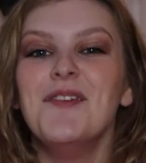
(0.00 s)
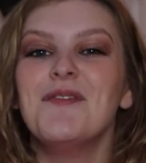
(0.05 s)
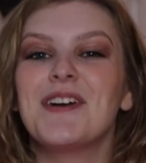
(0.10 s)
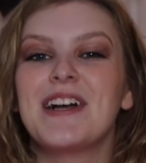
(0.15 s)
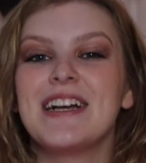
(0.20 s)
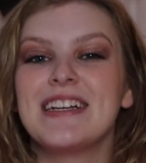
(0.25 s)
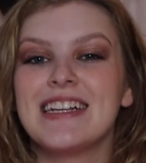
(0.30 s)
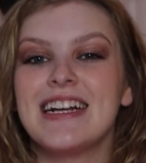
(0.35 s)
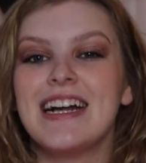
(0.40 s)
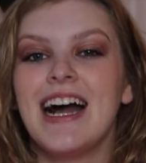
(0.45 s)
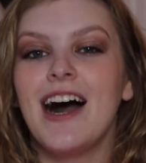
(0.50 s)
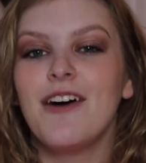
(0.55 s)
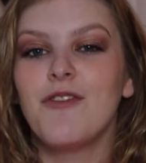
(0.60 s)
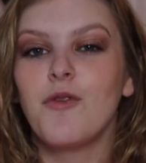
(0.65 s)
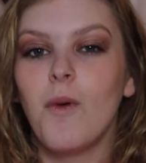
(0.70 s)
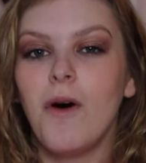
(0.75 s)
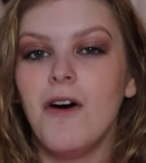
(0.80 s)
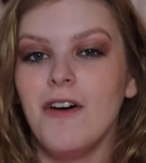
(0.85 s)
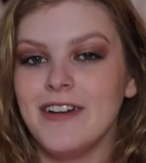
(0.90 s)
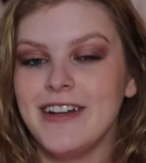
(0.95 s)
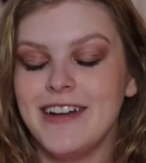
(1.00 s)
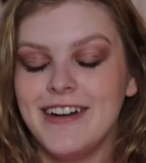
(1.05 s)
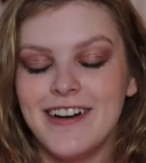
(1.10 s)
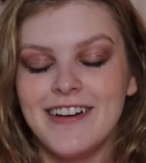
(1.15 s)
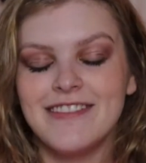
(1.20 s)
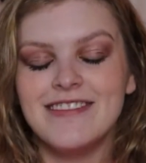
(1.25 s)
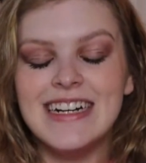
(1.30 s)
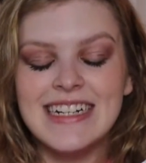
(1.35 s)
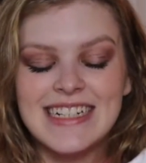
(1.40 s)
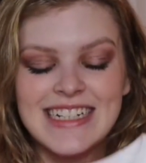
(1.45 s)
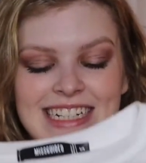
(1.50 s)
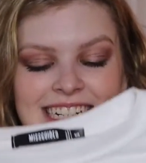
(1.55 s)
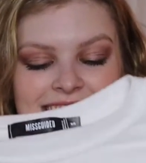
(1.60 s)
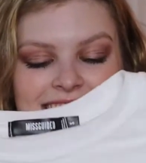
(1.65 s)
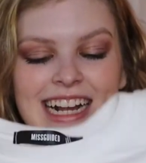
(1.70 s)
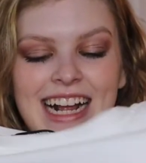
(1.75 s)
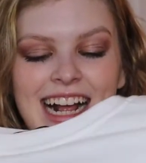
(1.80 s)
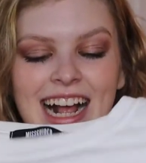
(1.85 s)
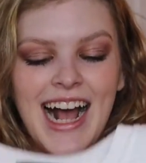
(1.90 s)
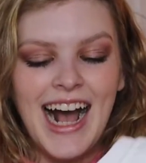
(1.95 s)
because I have worn it
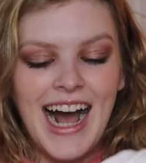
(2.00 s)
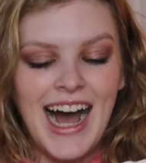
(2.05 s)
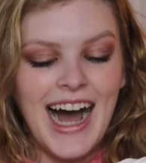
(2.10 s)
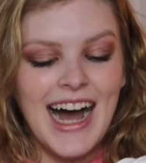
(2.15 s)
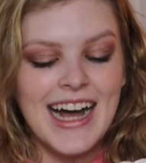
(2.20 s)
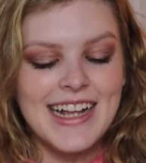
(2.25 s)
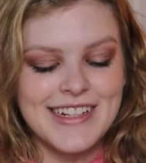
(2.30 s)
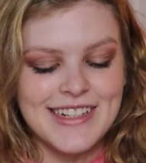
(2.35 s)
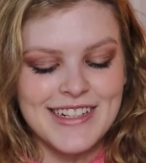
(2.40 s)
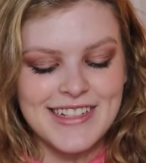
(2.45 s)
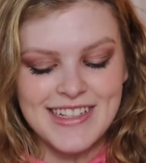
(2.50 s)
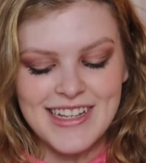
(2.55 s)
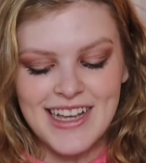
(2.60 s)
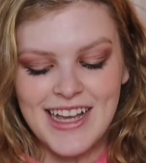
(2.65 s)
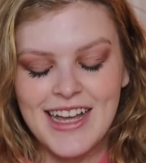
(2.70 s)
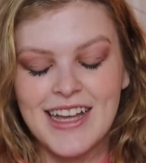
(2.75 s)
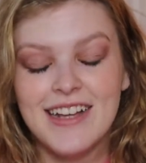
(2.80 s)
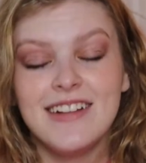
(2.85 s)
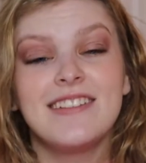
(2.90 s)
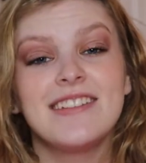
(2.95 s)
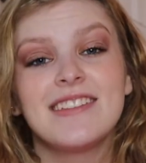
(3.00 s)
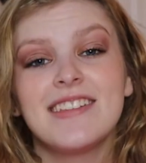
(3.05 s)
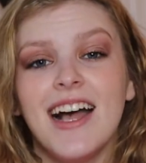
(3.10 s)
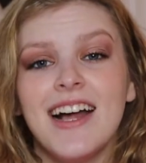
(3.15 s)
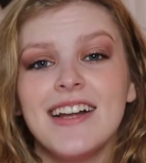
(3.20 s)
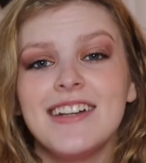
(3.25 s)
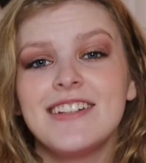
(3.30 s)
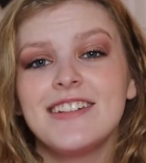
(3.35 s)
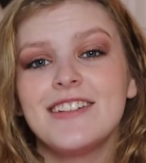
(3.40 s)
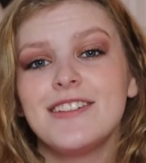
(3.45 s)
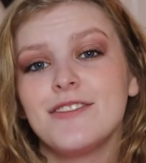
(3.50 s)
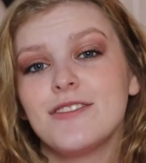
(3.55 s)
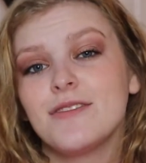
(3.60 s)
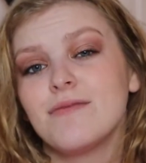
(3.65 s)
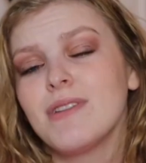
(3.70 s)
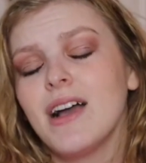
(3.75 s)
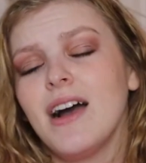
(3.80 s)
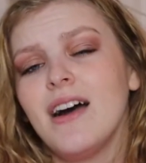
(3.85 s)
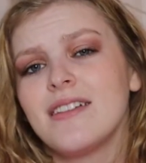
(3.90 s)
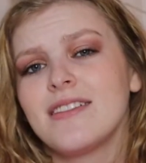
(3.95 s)
already, and decided to do
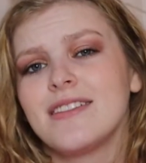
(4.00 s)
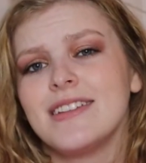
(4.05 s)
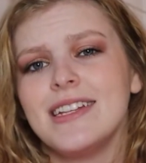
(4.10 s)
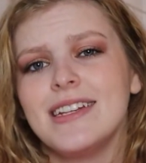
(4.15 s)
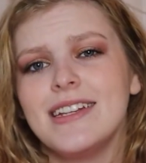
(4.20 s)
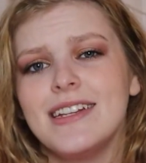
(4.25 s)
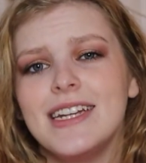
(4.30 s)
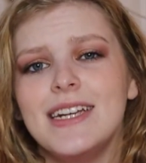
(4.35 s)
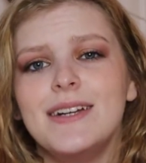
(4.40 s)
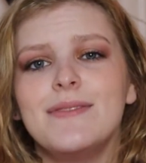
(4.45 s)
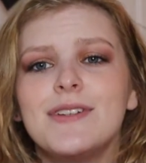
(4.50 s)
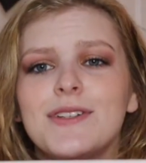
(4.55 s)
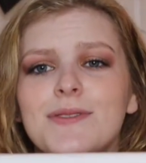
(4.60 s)
some gardening in it,